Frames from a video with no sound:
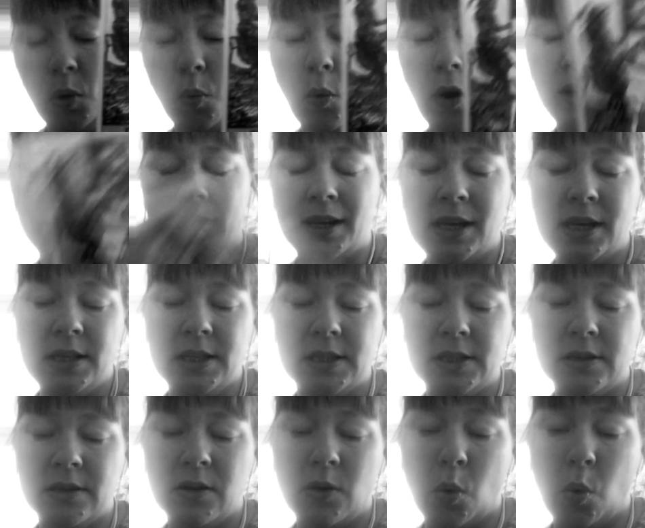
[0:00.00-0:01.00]
me, when he's
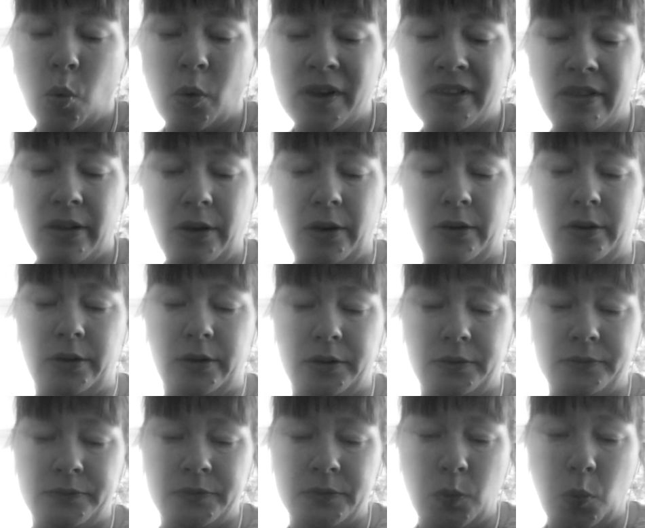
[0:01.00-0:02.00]
with her,
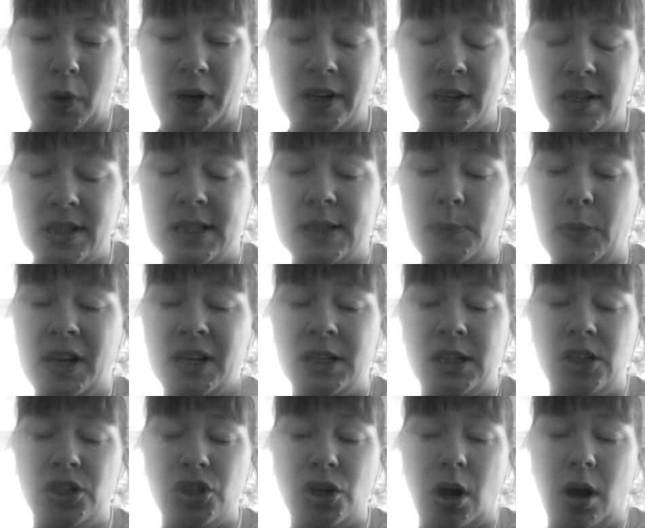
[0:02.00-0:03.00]
when he's
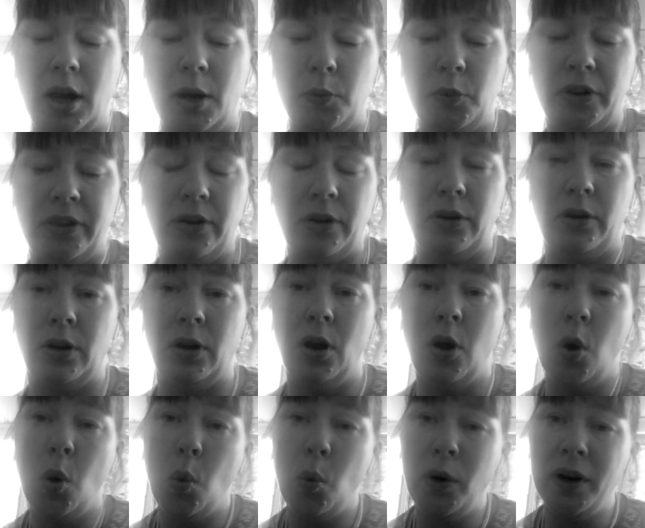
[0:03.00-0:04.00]
spending time with her,
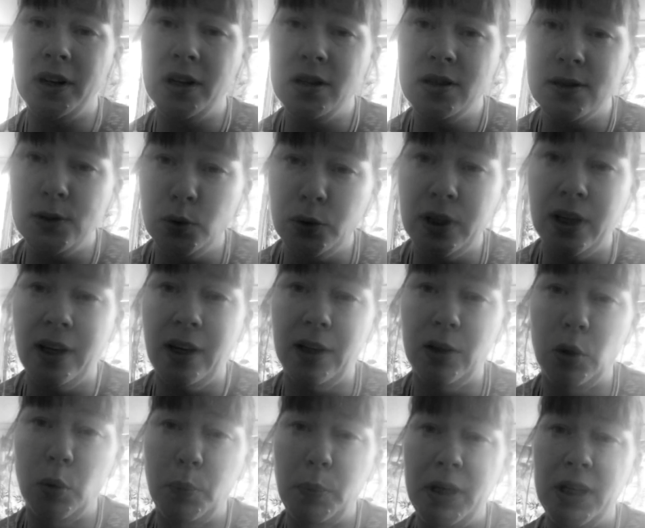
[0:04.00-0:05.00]
when he's looking at
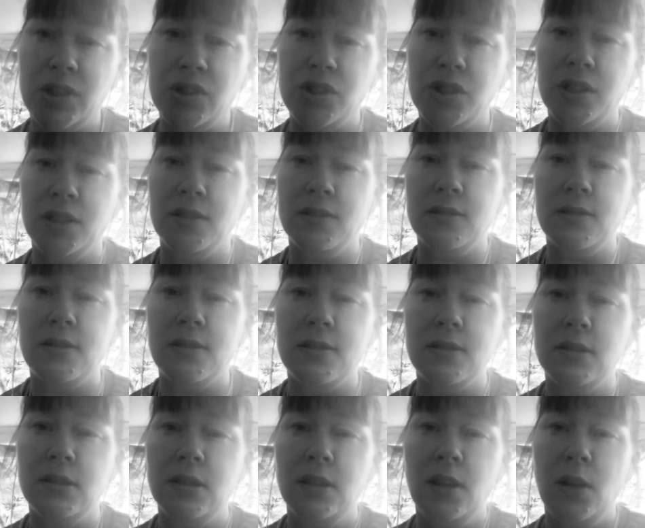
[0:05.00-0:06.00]
her pictures,
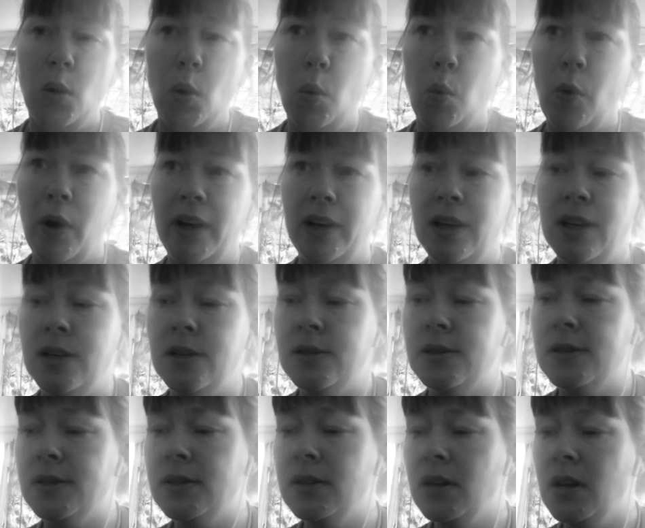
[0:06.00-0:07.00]
when
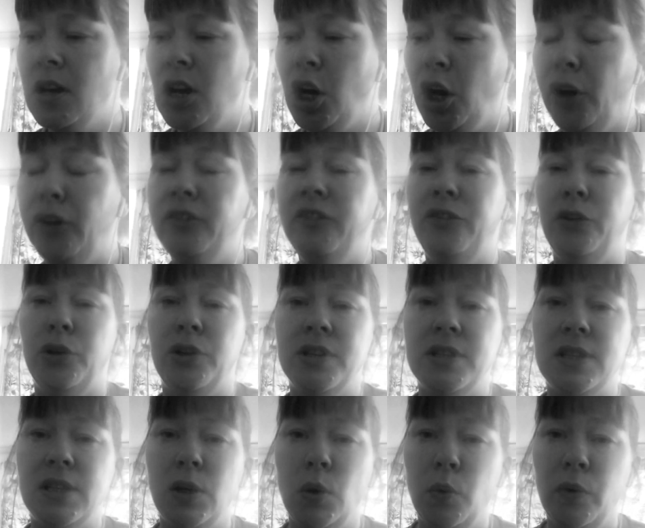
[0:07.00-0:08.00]
he's
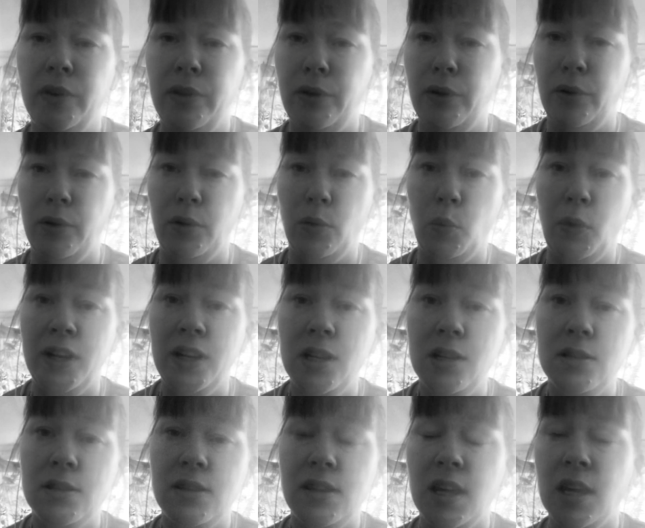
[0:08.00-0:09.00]
conversing with her, when
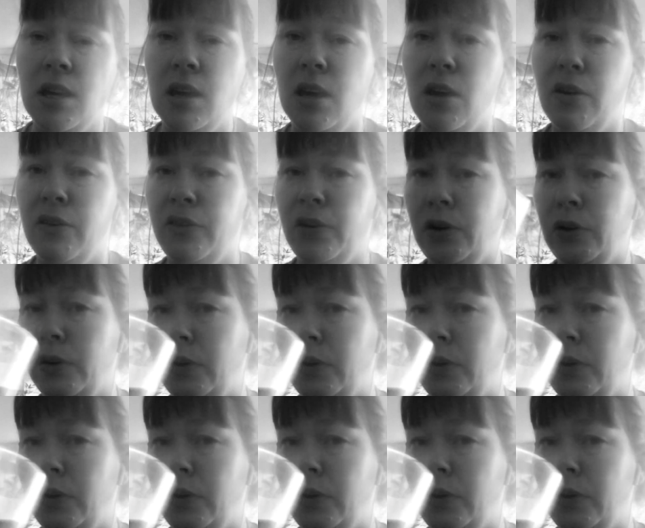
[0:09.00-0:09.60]
he's thinking of